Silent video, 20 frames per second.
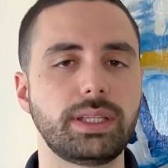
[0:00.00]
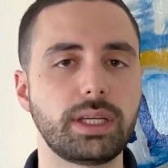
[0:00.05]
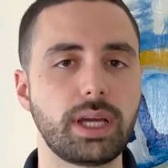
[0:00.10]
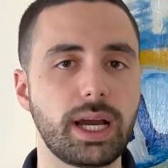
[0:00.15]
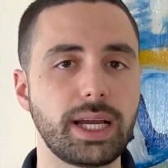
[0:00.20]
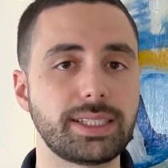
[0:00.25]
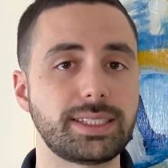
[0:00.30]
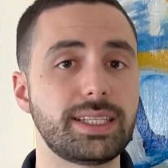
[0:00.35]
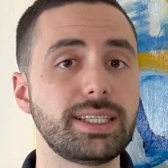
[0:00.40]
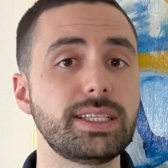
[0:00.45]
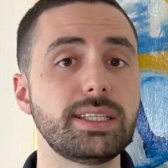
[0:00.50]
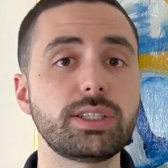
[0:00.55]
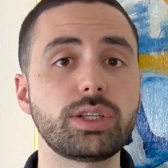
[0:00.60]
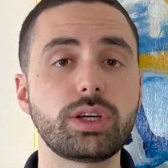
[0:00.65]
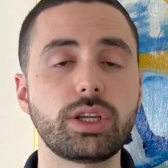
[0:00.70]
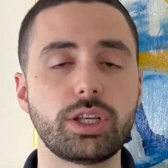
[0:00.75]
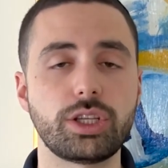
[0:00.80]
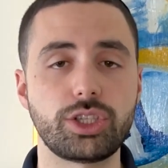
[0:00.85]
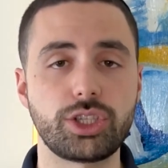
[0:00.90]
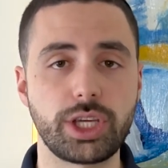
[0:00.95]
guys, this is going
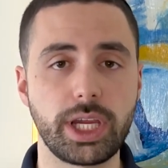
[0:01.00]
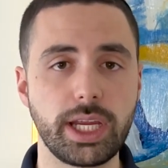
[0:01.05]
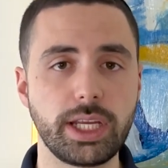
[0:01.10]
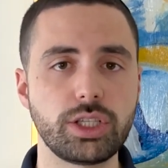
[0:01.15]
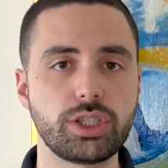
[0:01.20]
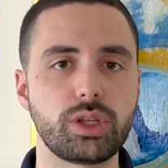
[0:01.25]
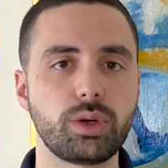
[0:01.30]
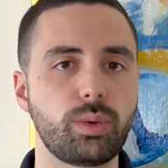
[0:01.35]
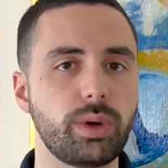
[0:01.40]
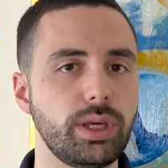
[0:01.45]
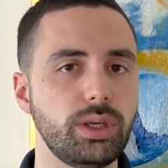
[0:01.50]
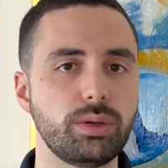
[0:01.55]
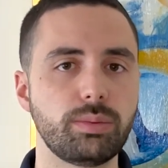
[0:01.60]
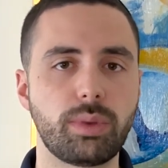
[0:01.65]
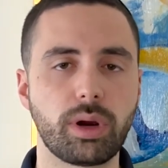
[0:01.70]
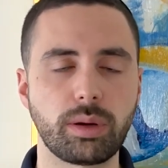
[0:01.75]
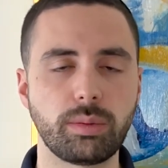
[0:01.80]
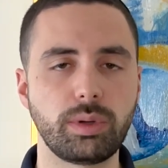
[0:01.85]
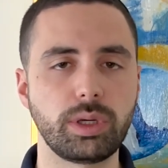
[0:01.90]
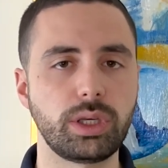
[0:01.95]
to change the way you
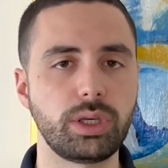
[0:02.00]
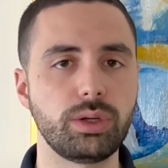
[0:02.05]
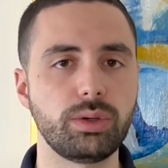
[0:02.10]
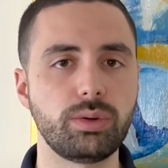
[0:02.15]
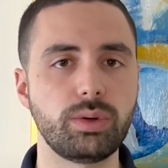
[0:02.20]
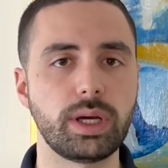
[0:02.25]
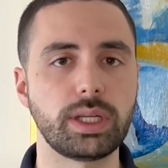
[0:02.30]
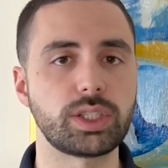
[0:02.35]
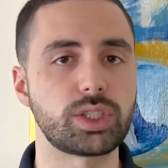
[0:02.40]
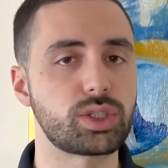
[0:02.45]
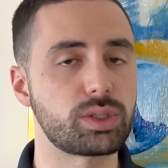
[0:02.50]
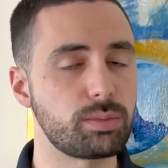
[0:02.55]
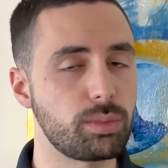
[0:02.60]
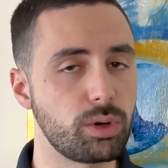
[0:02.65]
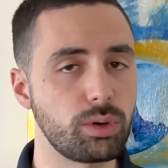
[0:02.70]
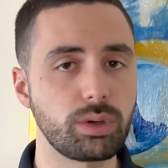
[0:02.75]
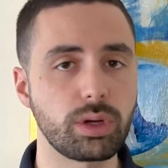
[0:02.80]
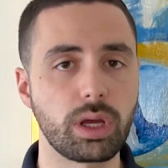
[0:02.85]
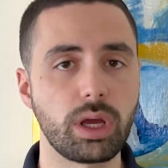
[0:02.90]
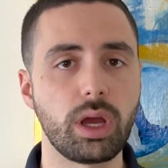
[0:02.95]
barbecue and
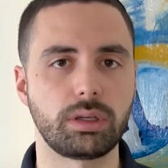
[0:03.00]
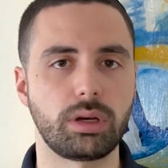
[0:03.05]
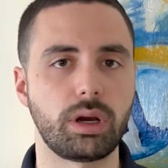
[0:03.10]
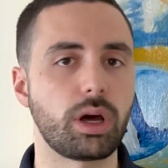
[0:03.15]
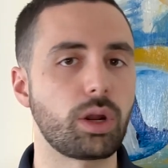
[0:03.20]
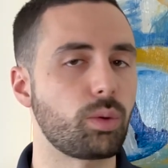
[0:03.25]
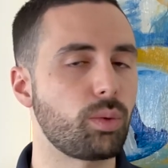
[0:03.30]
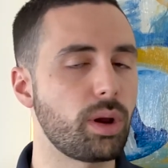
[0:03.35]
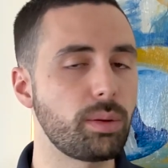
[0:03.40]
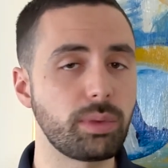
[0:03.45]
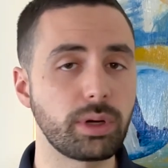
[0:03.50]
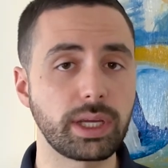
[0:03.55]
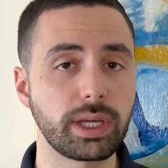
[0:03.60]
smoke on a Weber